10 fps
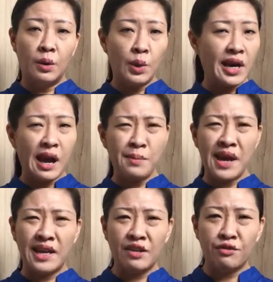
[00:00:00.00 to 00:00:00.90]
when I'm
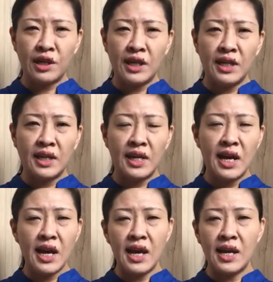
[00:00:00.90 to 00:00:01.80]
angry,
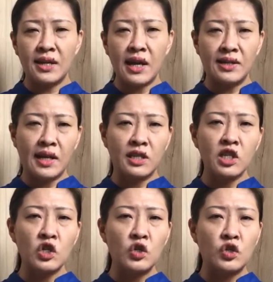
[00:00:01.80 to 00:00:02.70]
and I
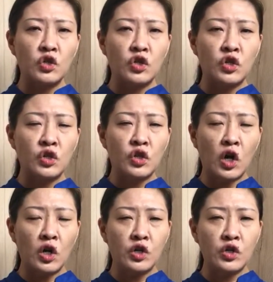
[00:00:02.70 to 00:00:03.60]
started to
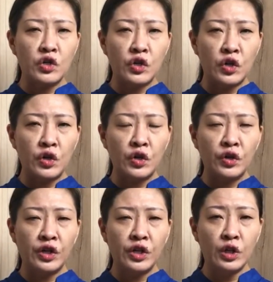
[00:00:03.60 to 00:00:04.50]
control
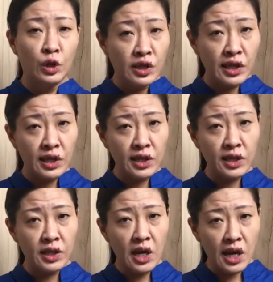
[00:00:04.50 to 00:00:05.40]

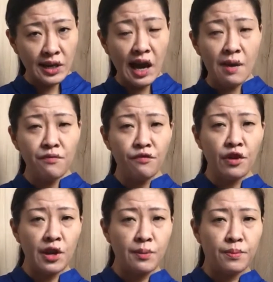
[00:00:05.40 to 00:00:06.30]
using a time
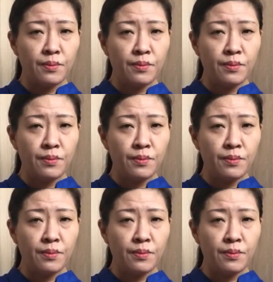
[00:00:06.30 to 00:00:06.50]
frame.